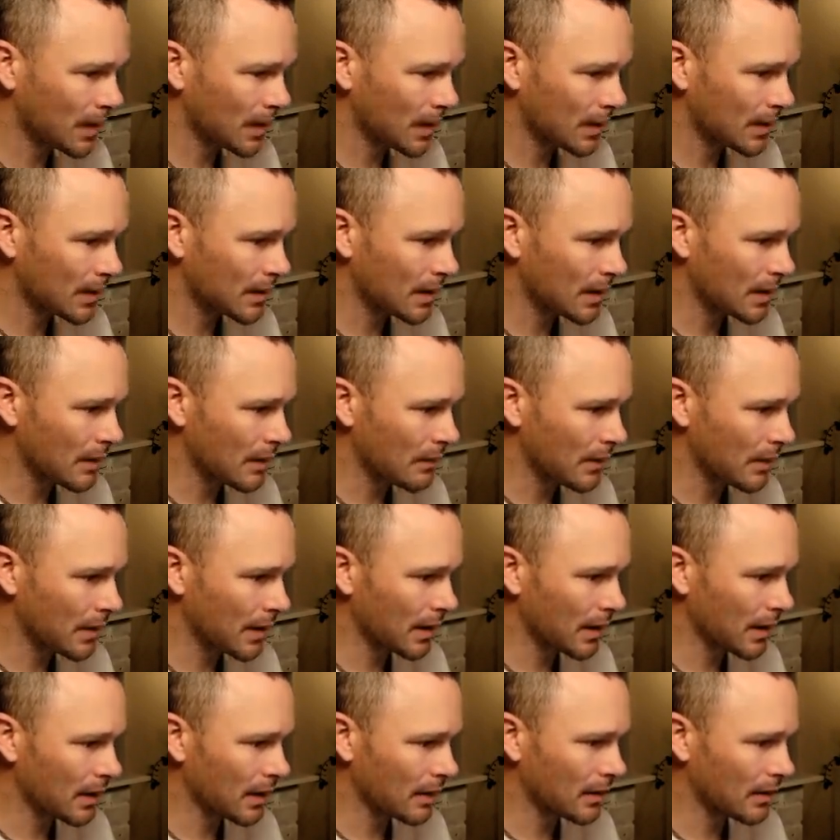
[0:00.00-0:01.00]
Same
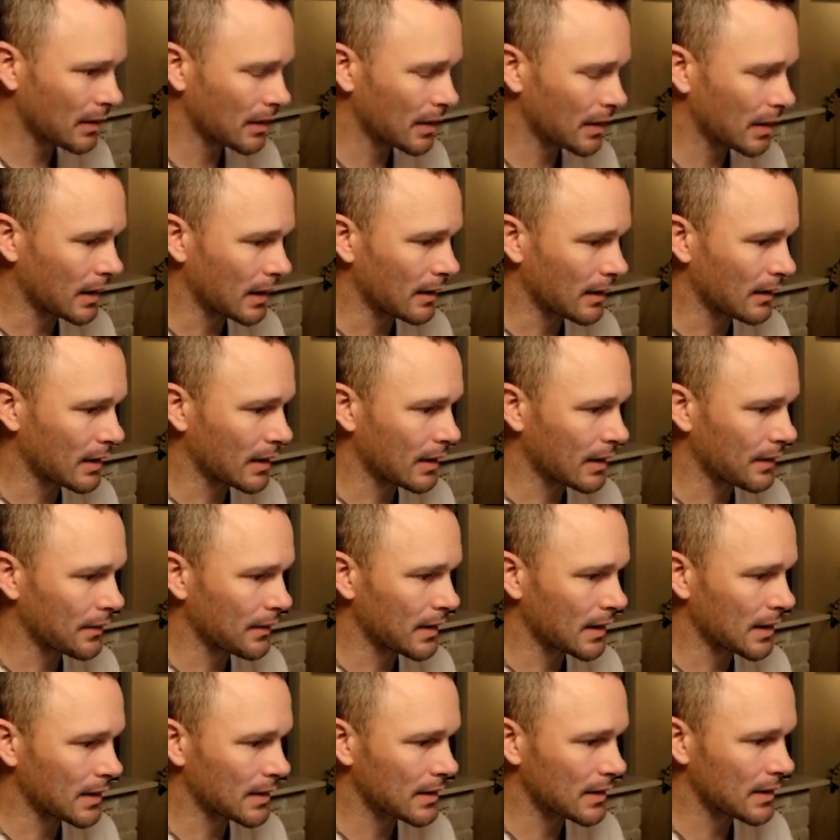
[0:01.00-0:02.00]
thing, kind of cut
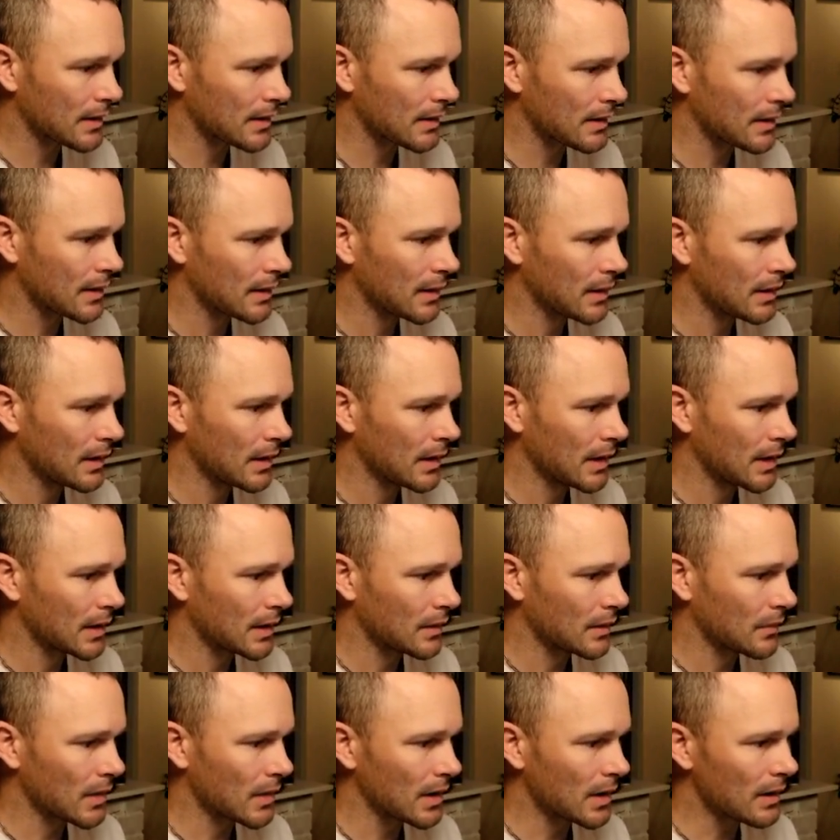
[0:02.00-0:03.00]
this.
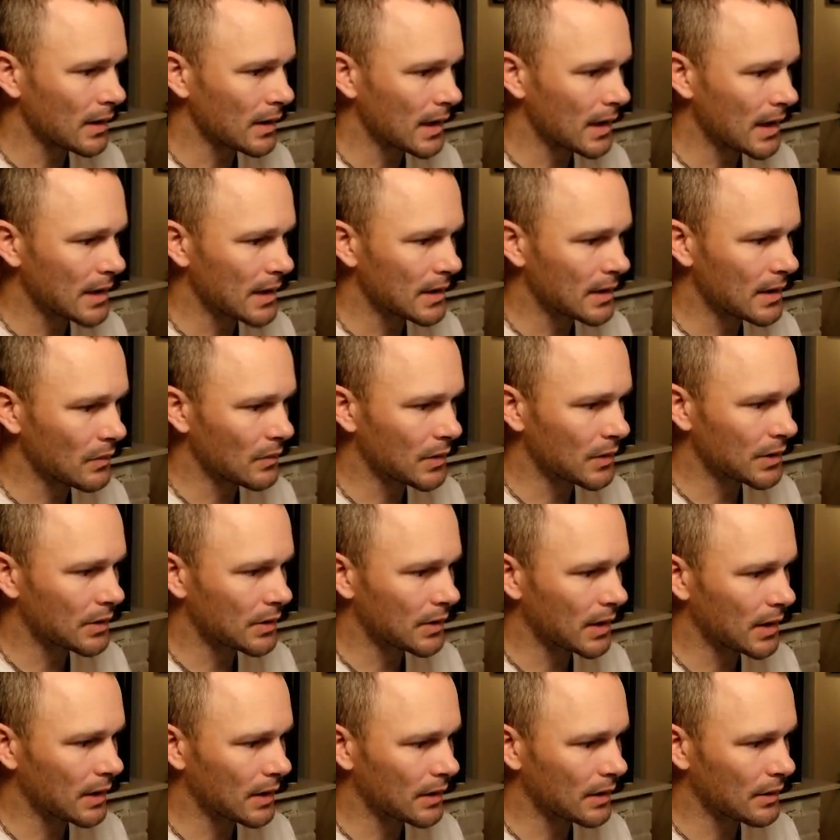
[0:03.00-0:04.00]
It's real easy once you
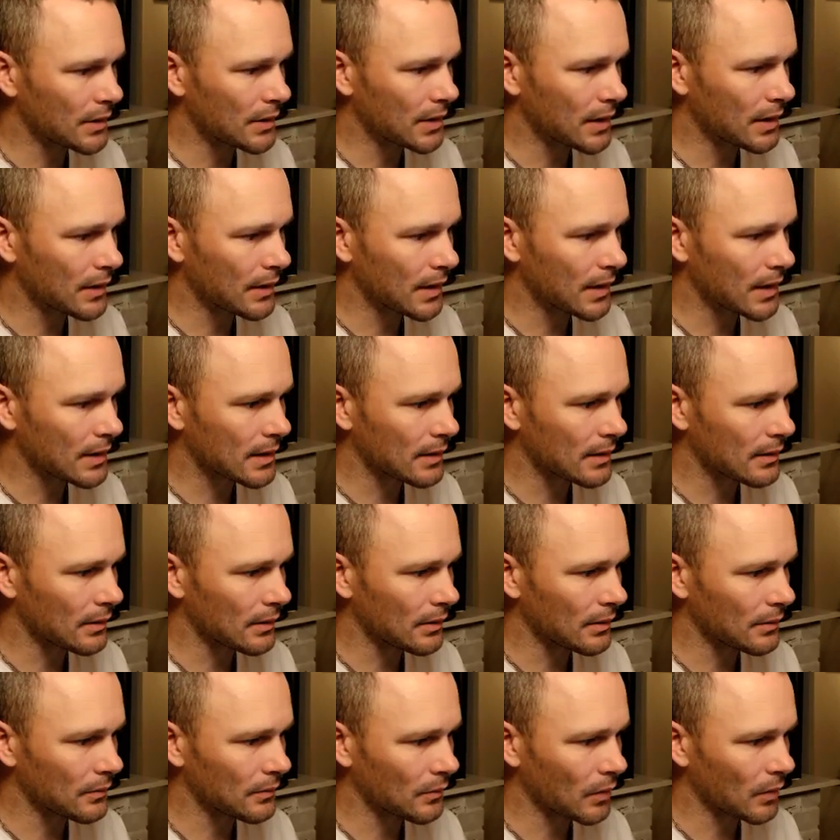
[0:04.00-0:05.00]
get used to this
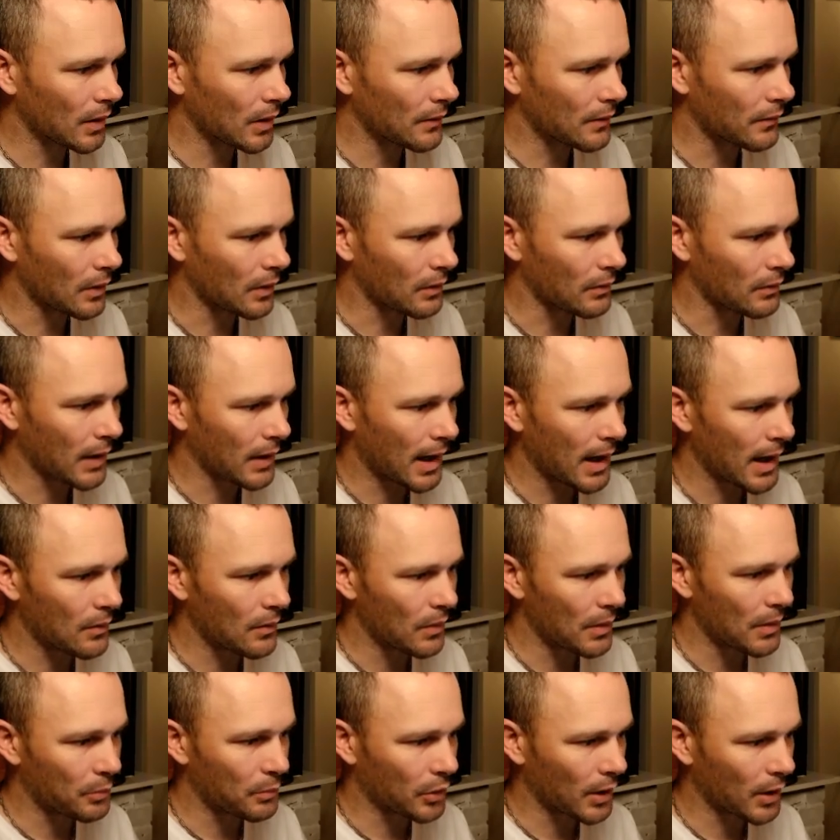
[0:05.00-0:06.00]
little workflow, right?
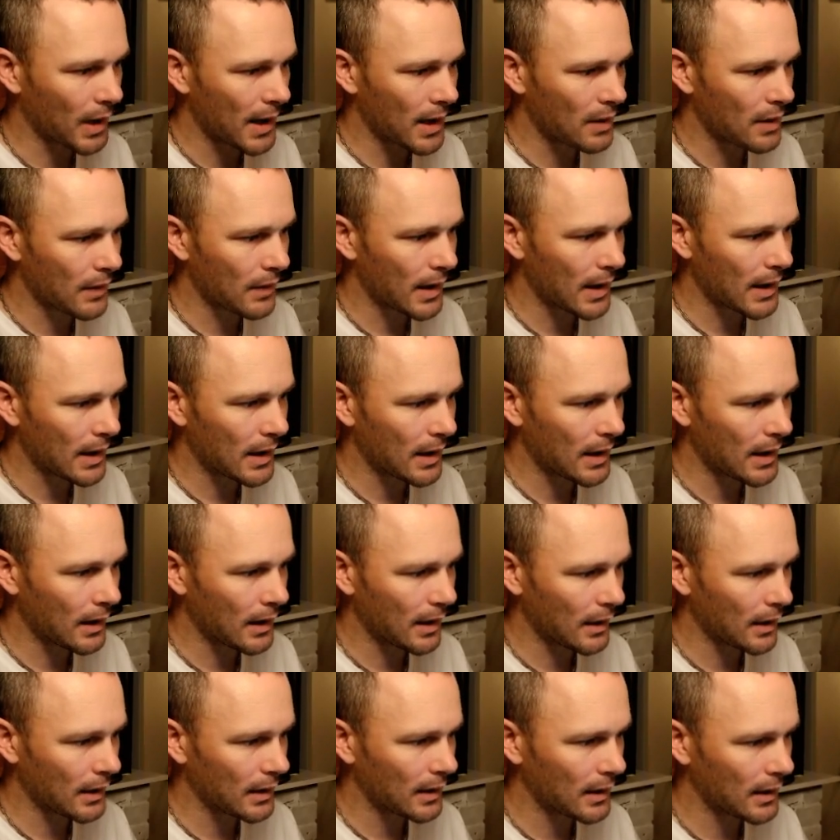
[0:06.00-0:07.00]
We break right
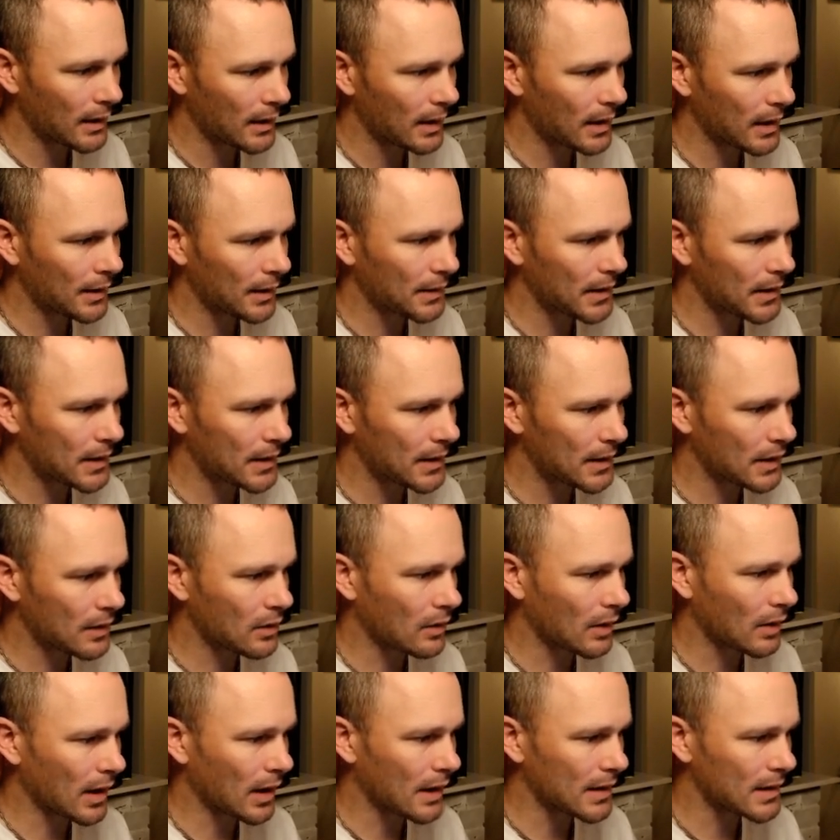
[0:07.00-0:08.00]
here, cut this
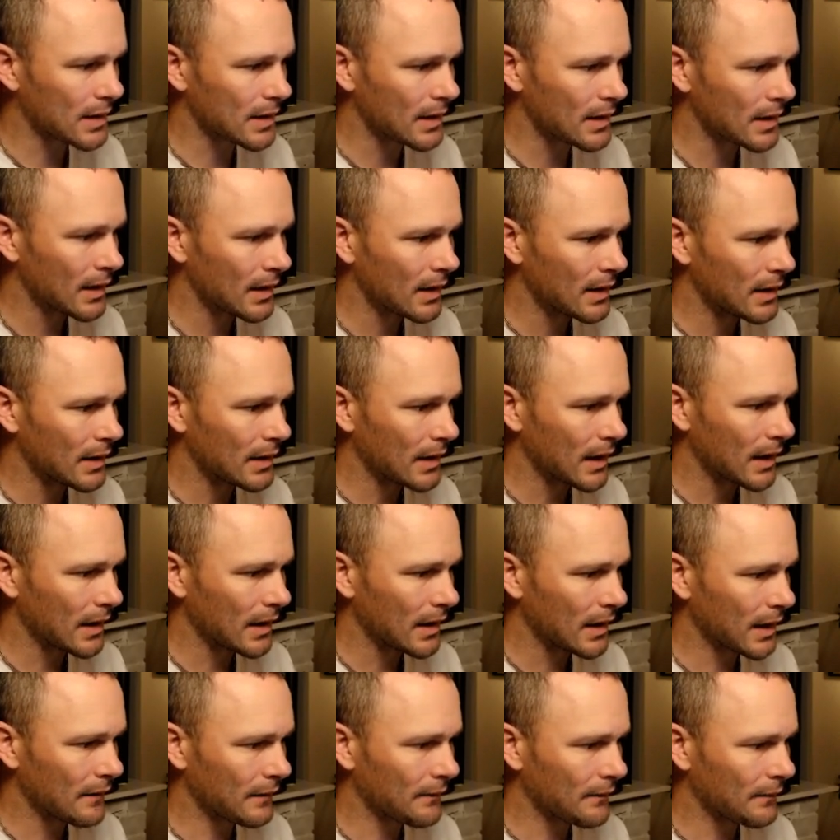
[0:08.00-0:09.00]
across, now you
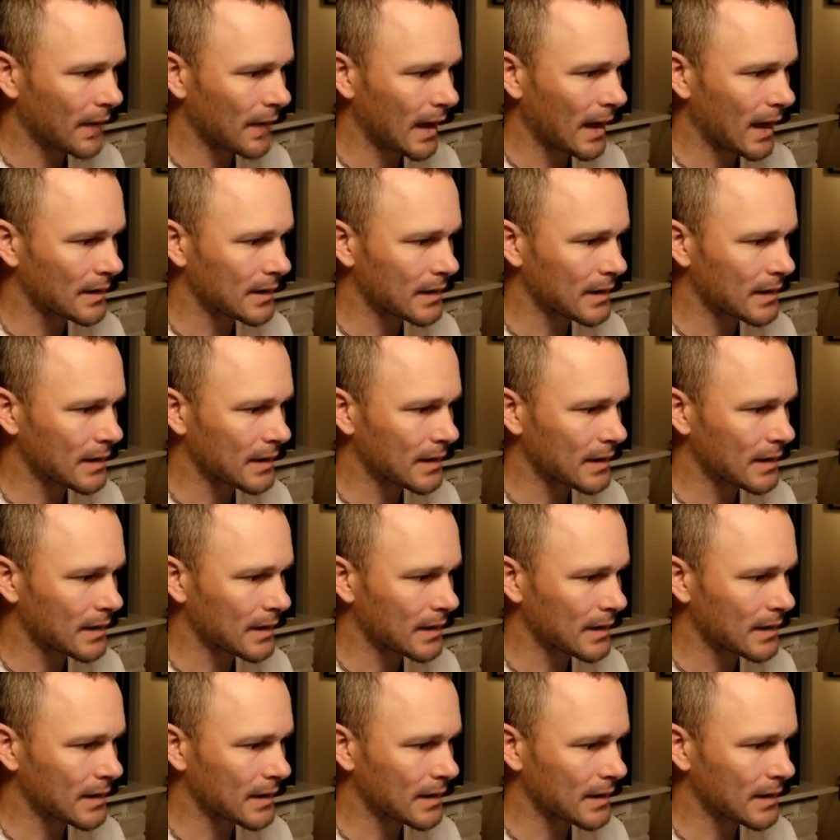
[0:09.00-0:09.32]
got a flat